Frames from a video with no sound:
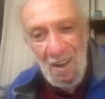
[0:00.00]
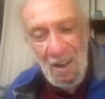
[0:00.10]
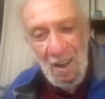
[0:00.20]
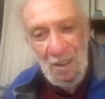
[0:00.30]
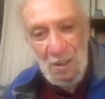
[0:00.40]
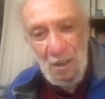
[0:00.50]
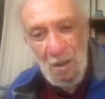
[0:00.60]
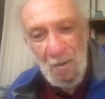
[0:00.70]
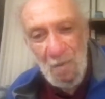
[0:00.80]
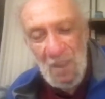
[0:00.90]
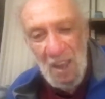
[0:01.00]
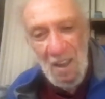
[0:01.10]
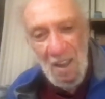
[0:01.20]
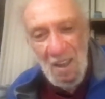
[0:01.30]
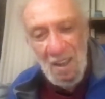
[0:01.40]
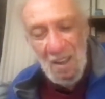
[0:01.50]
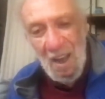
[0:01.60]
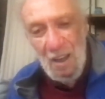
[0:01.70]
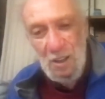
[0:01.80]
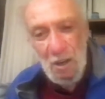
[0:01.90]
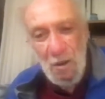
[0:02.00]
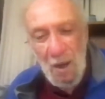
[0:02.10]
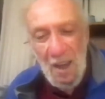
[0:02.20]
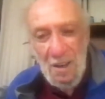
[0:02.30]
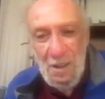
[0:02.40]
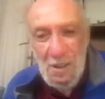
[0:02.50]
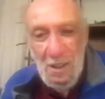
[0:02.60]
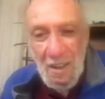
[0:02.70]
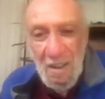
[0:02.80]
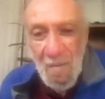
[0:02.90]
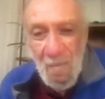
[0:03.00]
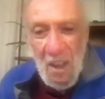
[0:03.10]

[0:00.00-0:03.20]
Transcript: Oslo antecedent.